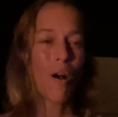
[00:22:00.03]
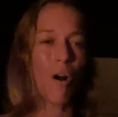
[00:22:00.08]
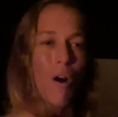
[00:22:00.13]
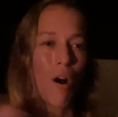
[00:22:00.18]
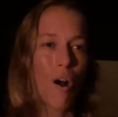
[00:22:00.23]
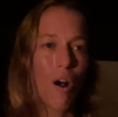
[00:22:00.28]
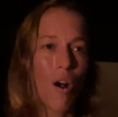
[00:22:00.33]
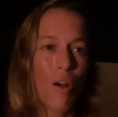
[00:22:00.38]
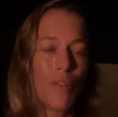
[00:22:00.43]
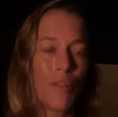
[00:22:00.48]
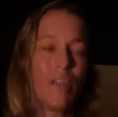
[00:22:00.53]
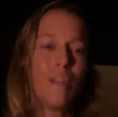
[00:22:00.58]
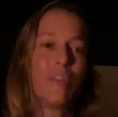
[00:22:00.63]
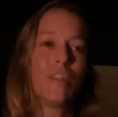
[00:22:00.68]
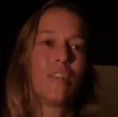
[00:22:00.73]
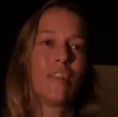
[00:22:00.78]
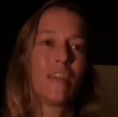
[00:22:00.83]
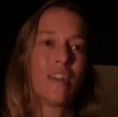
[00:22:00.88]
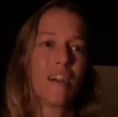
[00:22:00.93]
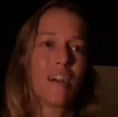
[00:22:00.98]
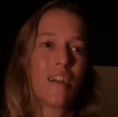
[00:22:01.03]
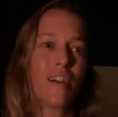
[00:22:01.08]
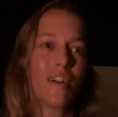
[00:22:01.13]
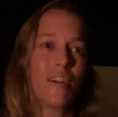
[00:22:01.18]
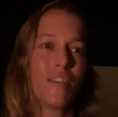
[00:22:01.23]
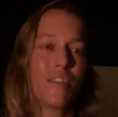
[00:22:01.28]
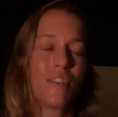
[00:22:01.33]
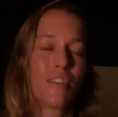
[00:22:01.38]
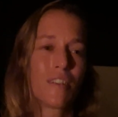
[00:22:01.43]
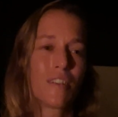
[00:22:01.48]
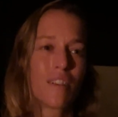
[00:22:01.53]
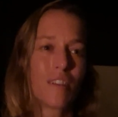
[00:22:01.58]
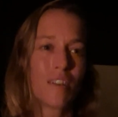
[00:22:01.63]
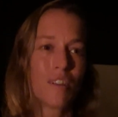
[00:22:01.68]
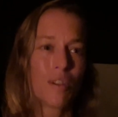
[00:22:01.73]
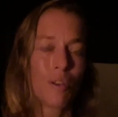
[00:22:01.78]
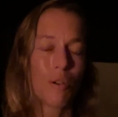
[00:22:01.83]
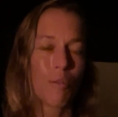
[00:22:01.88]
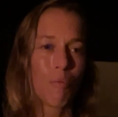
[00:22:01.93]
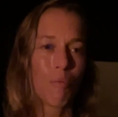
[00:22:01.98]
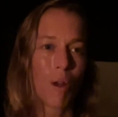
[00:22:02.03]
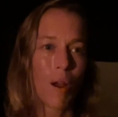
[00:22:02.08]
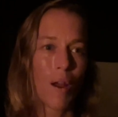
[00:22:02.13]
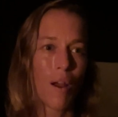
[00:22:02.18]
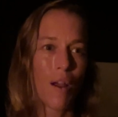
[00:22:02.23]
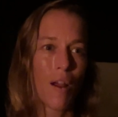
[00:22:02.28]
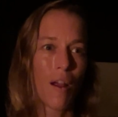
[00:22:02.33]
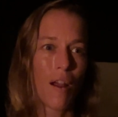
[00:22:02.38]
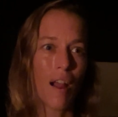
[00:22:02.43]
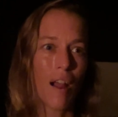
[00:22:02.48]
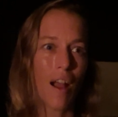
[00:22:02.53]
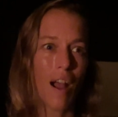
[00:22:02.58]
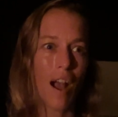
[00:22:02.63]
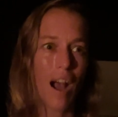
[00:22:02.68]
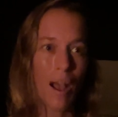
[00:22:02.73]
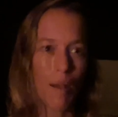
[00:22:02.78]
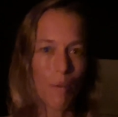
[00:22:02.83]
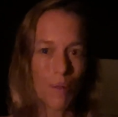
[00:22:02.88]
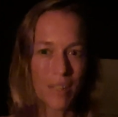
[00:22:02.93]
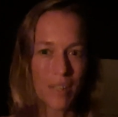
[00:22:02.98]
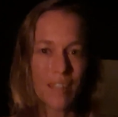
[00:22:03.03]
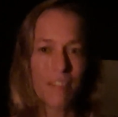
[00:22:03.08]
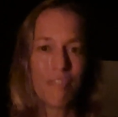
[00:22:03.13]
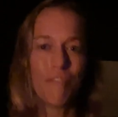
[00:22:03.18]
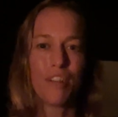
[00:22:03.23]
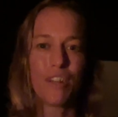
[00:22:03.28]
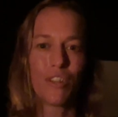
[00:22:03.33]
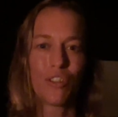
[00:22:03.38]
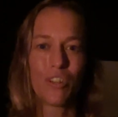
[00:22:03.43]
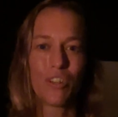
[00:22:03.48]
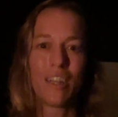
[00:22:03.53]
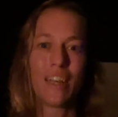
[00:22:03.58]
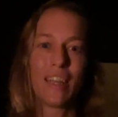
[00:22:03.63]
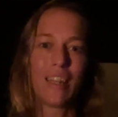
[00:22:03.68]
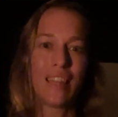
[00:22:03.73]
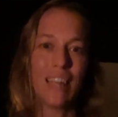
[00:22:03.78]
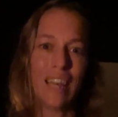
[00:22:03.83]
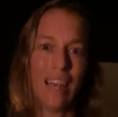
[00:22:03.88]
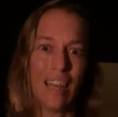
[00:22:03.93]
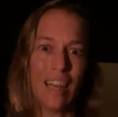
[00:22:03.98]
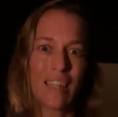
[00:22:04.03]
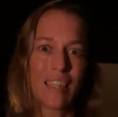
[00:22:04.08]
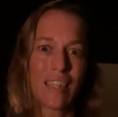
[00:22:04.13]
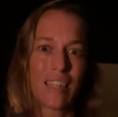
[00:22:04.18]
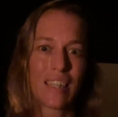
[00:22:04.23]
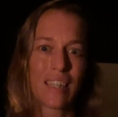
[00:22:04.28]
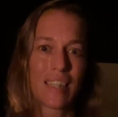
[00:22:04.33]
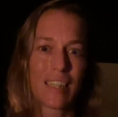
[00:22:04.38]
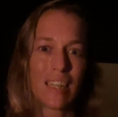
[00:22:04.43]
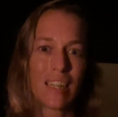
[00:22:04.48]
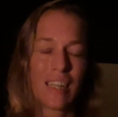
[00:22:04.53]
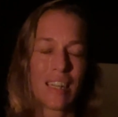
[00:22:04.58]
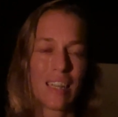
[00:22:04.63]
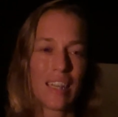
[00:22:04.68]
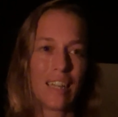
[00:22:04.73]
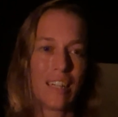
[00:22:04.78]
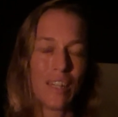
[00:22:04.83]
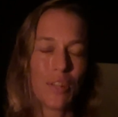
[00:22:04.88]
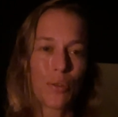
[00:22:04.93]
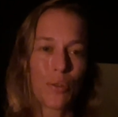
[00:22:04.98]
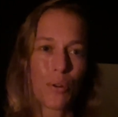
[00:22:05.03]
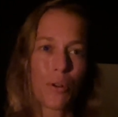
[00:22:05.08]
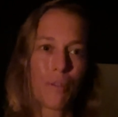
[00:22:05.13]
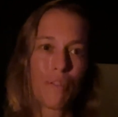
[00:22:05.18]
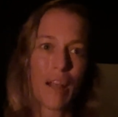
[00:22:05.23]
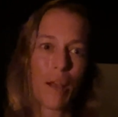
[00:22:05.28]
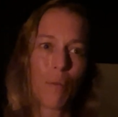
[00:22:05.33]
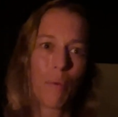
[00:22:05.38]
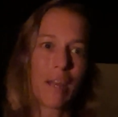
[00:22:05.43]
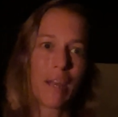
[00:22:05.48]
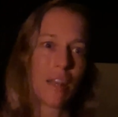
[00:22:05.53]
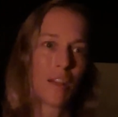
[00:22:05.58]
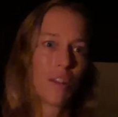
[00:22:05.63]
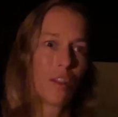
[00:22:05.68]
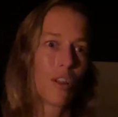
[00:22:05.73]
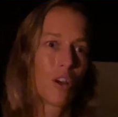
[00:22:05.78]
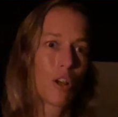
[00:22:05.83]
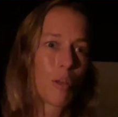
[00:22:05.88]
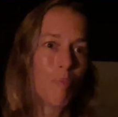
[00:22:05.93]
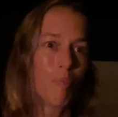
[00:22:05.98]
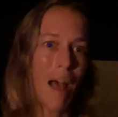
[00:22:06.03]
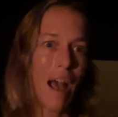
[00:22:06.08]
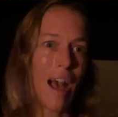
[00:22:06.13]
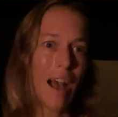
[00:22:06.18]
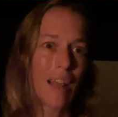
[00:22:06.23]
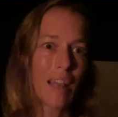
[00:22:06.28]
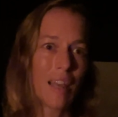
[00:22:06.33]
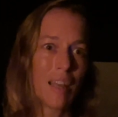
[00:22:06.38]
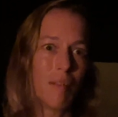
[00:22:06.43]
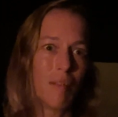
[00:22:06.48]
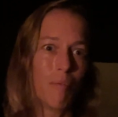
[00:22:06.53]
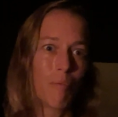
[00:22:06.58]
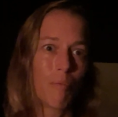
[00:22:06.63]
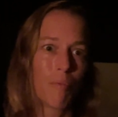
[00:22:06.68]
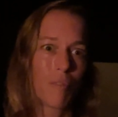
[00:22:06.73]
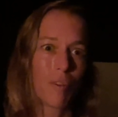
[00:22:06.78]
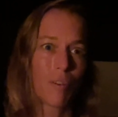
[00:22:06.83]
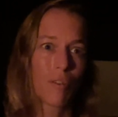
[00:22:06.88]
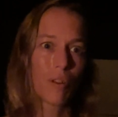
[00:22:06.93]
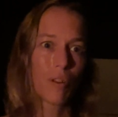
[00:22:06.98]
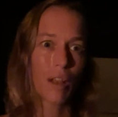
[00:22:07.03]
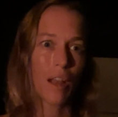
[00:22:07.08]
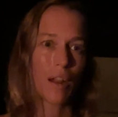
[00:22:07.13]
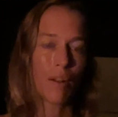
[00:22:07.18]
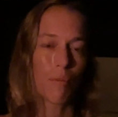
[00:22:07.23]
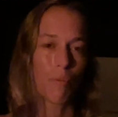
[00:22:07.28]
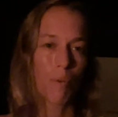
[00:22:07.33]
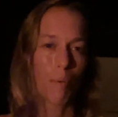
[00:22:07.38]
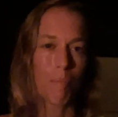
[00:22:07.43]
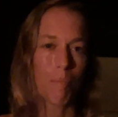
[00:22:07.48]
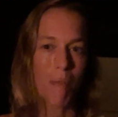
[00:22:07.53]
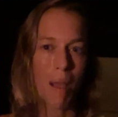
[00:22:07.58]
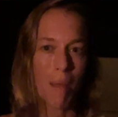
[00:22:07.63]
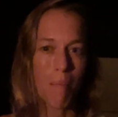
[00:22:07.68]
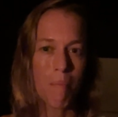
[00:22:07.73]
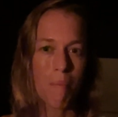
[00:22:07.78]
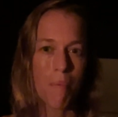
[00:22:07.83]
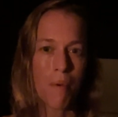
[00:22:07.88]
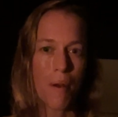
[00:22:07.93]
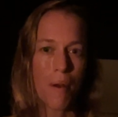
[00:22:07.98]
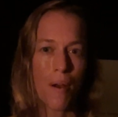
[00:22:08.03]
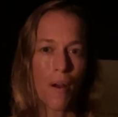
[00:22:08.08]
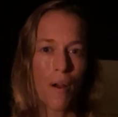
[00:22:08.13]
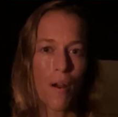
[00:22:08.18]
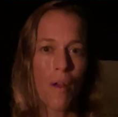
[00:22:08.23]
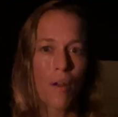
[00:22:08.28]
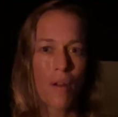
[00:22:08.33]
all these years where I was envisioning this. And it's sort of like we can look back and kind of remember